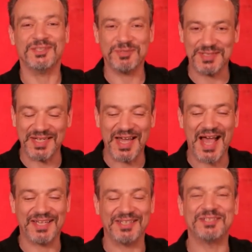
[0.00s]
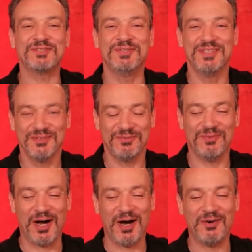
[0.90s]
as we say, hacking is
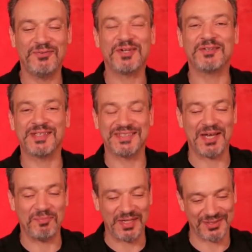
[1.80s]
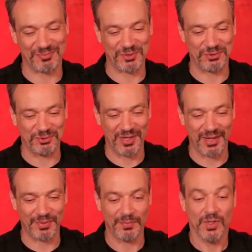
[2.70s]
uh, figuring things out make something
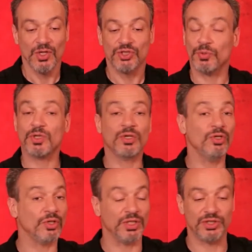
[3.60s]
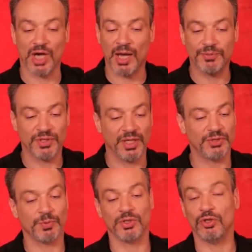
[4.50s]
cool happen. So we're going to go look at job
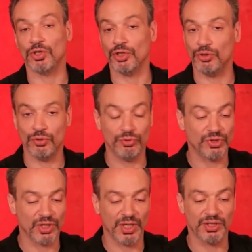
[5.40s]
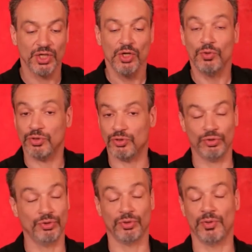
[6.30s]
sites. We're going to look at news sites.
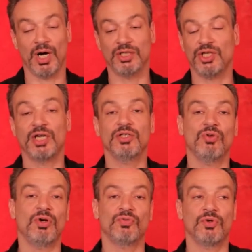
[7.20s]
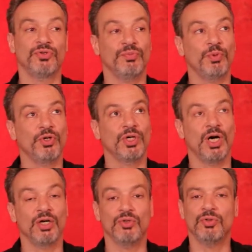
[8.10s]
Google, uh, Johnny Long wrote the
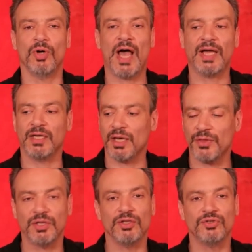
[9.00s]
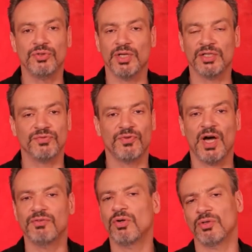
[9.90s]
book uh, Google Hacking, I think in
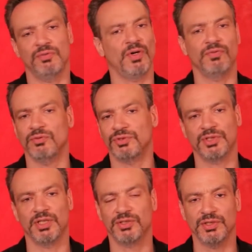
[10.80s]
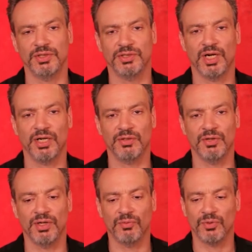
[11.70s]
2005, totally revolutionized the
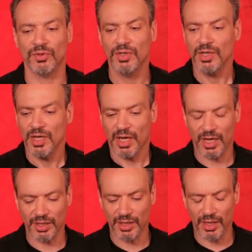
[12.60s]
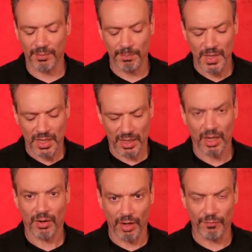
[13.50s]
entire uh, world and um,
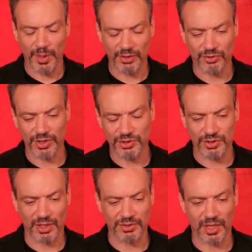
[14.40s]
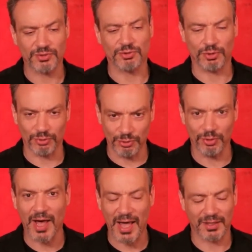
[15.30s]
uh, of penetration testing. Actually, it's called
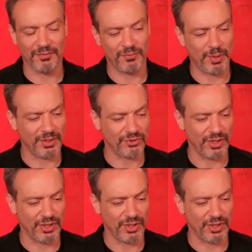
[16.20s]
Google Hacking for